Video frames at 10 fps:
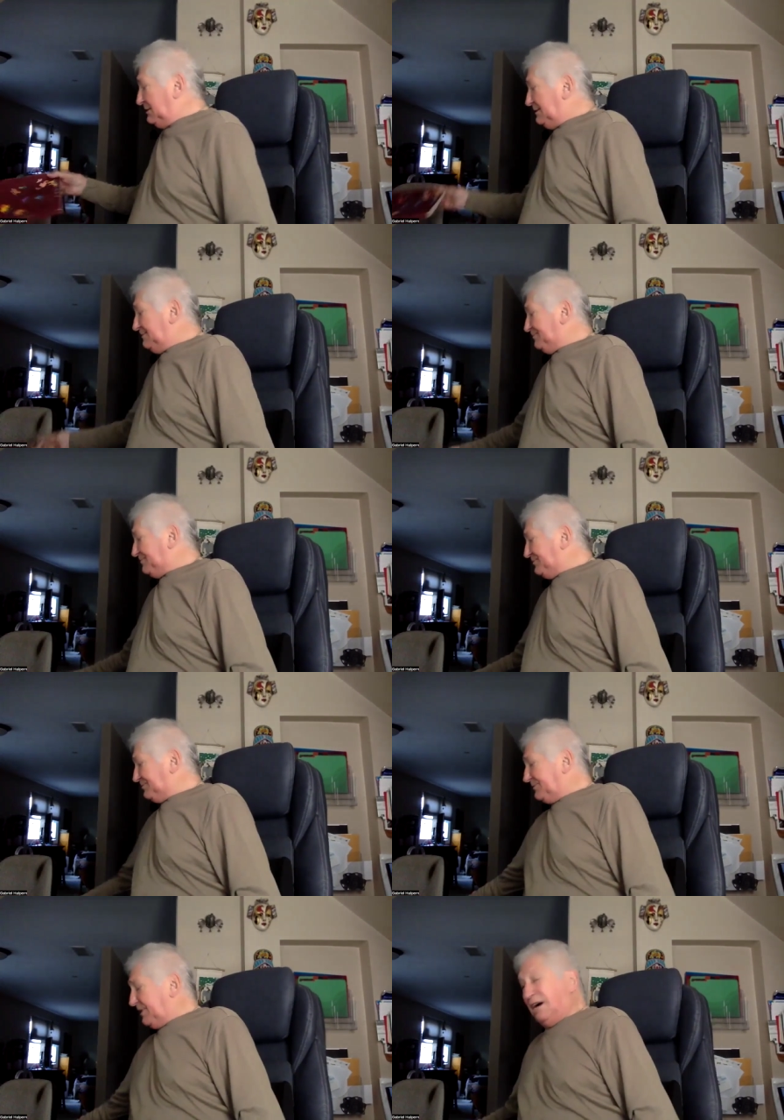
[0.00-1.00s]
our
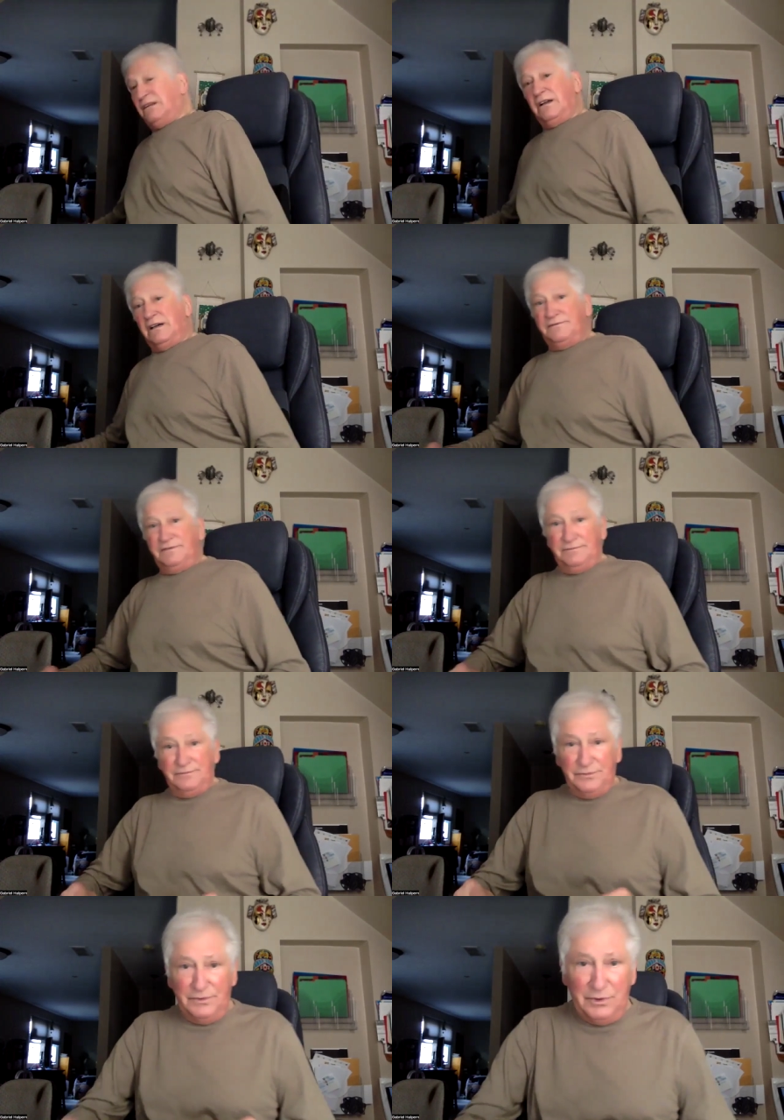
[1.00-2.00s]
love
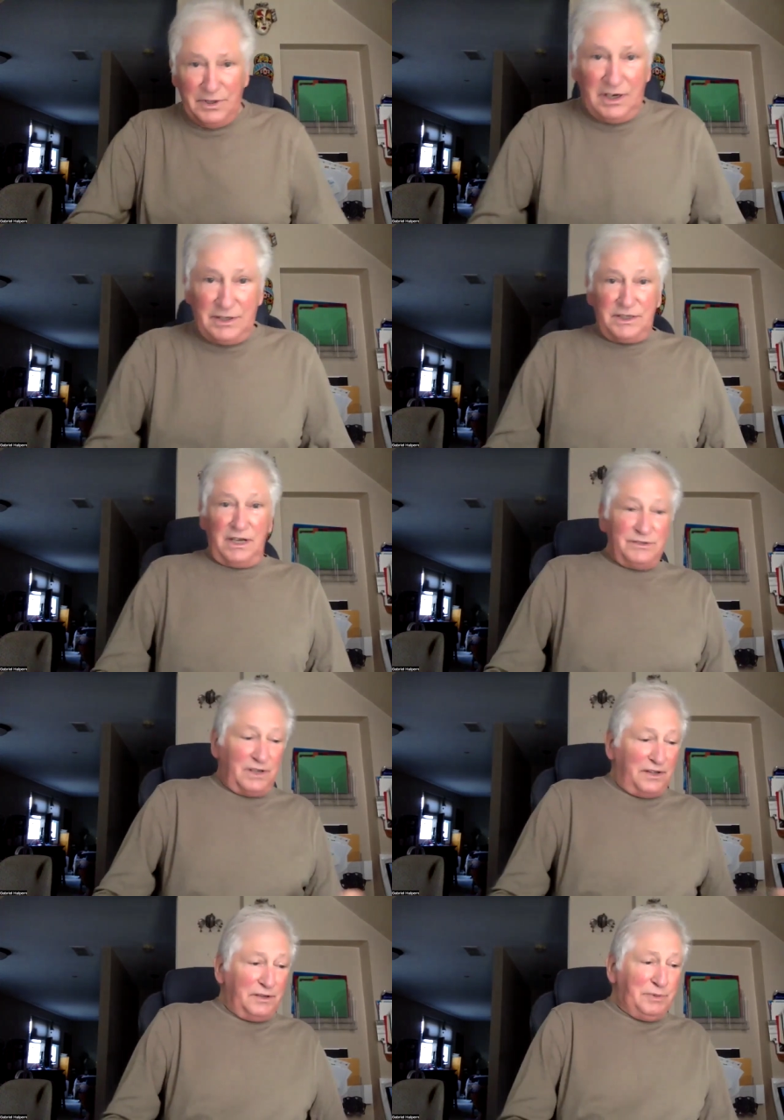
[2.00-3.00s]
within ourselves
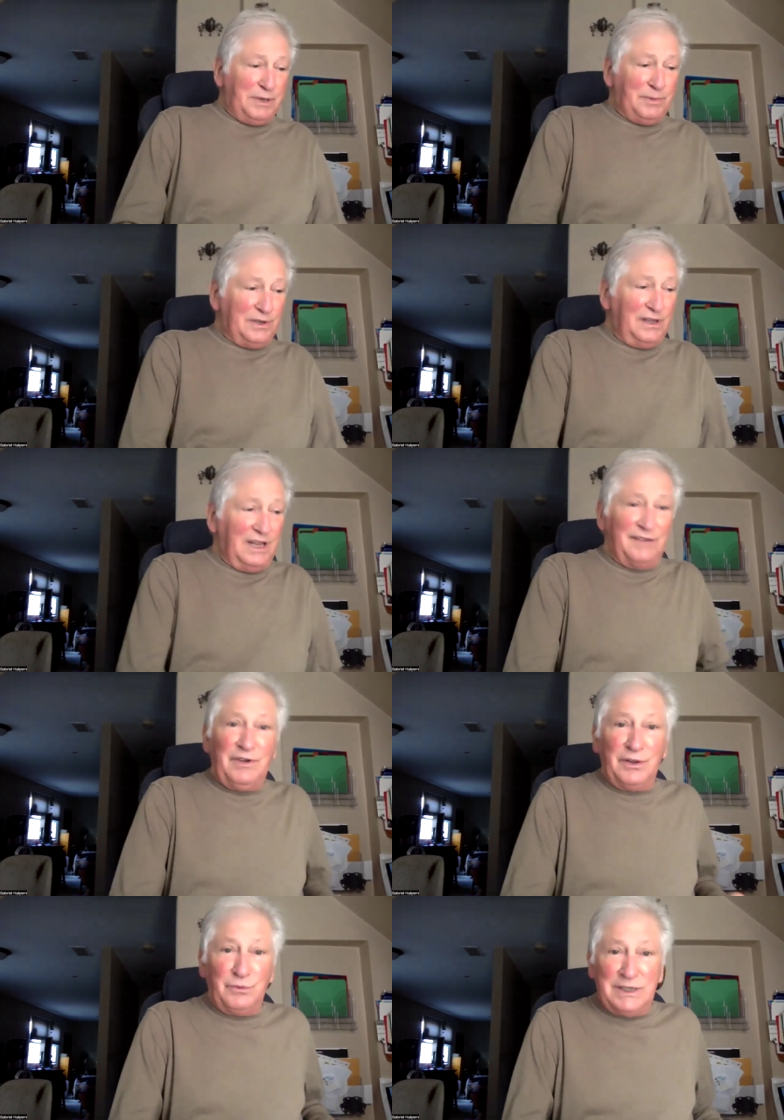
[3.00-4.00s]
and other people in a lot of
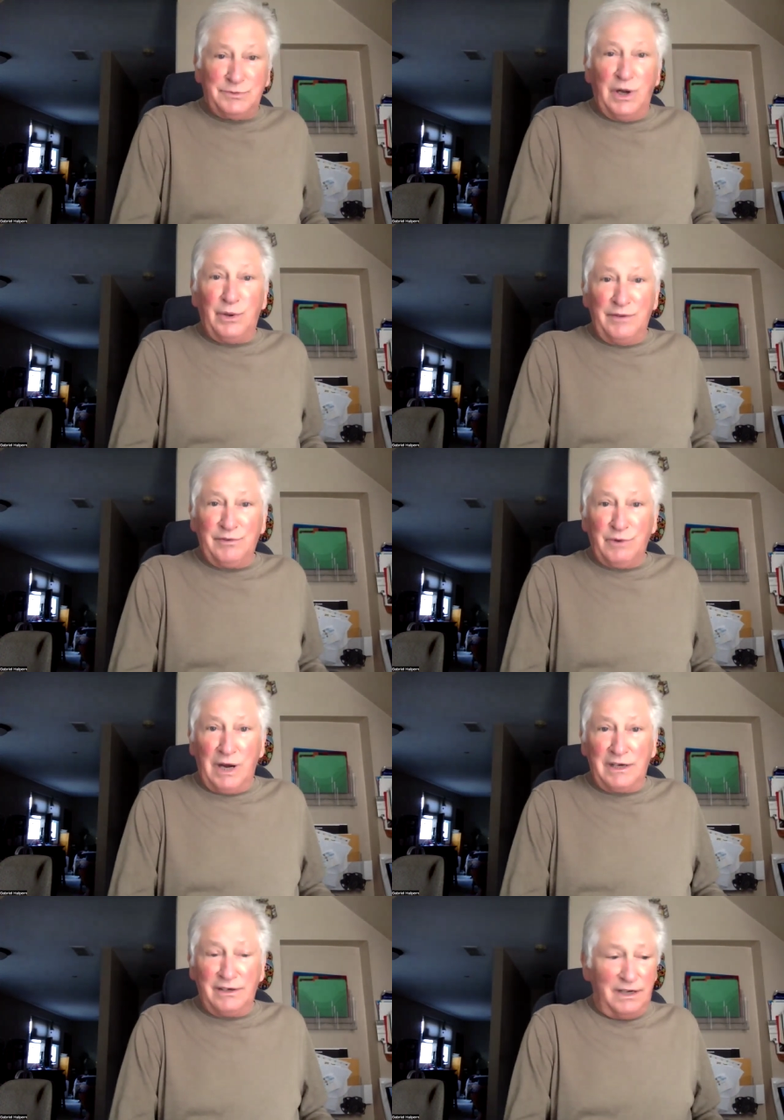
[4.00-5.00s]
other ways we don't even
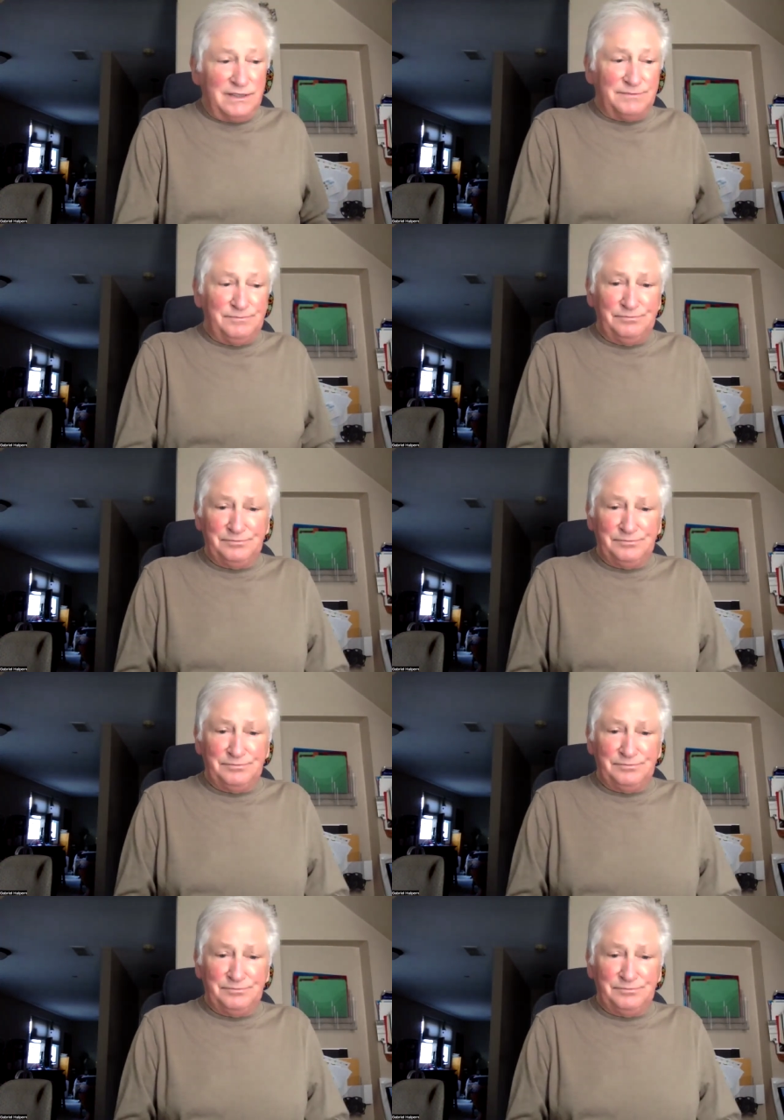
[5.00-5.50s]
recognize.